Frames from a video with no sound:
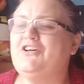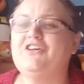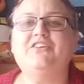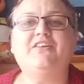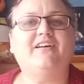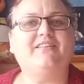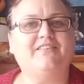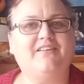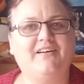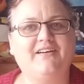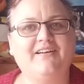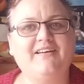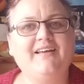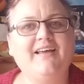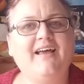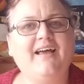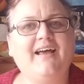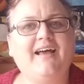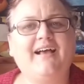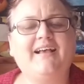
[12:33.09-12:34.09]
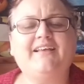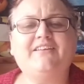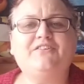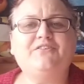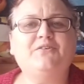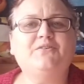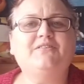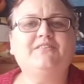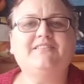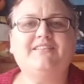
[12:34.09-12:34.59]
conductor,
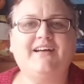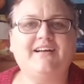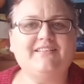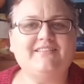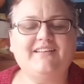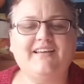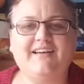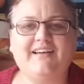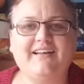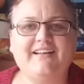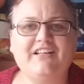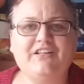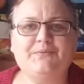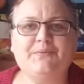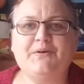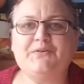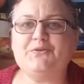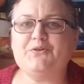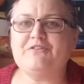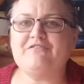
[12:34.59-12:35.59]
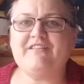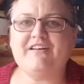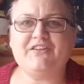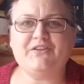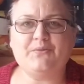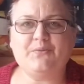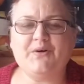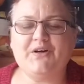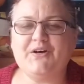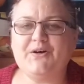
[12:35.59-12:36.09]
and he's worked all
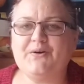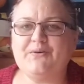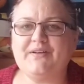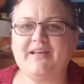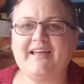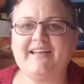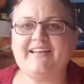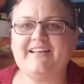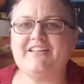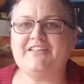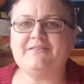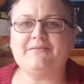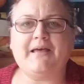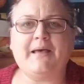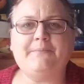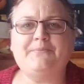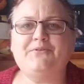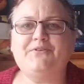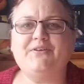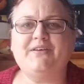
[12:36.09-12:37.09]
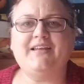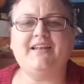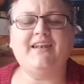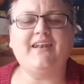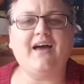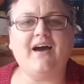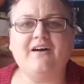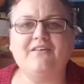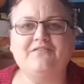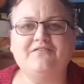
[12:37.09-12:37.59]
around the world, and he's
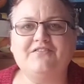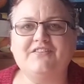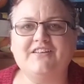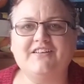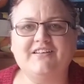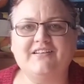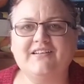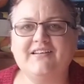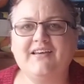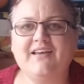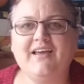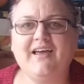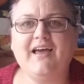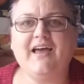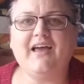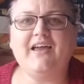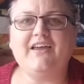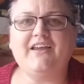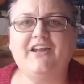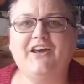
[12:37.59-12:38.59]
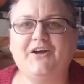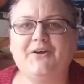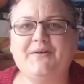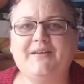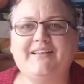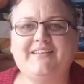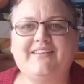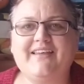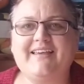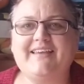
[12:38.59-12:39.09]
absolutely loved, and you know,
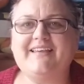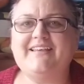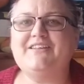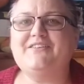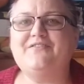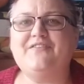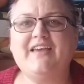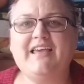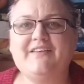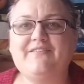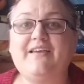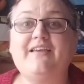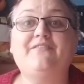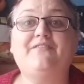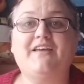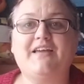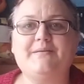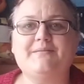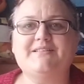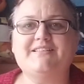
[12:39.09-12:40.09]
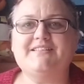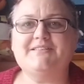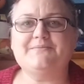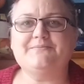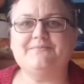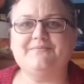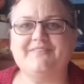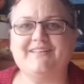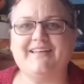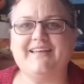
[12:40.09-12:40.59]
he's very, very
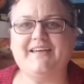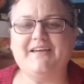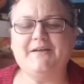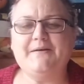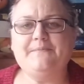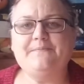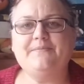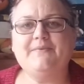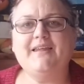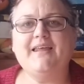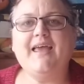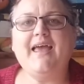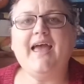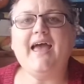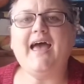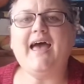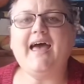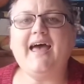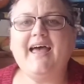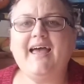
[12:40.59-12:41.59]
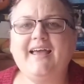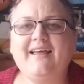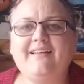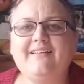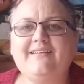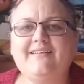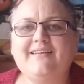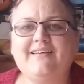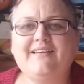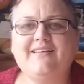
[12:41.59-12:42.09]
famous, okay?
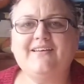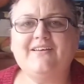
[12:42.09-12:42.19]
And